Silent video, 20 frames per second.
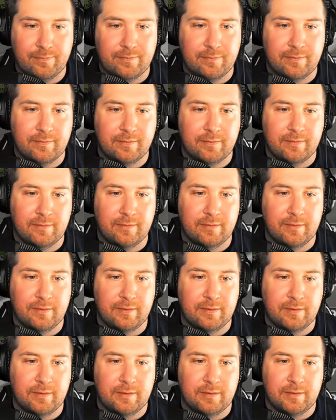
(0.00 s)

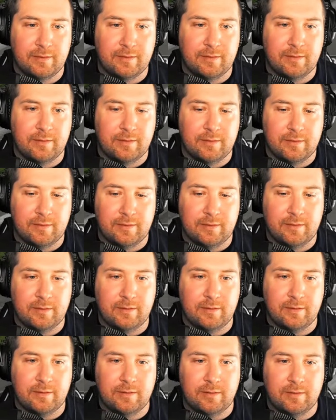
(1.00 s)

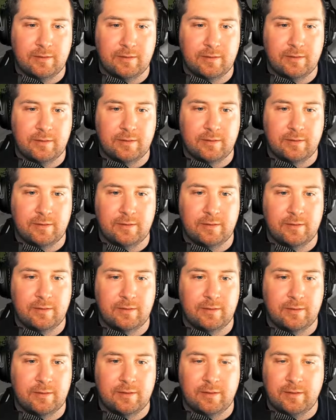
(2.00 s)

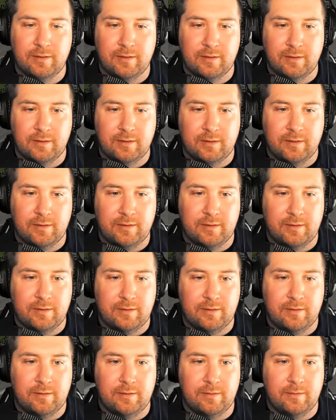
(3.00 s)

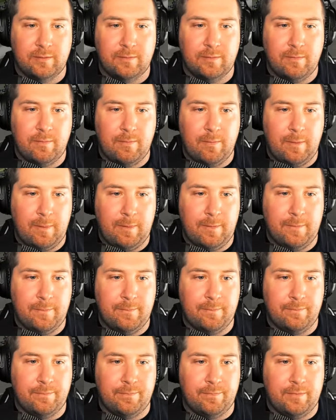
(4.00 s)

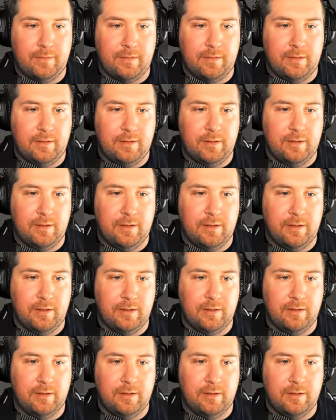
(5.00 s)
Nobody speaks.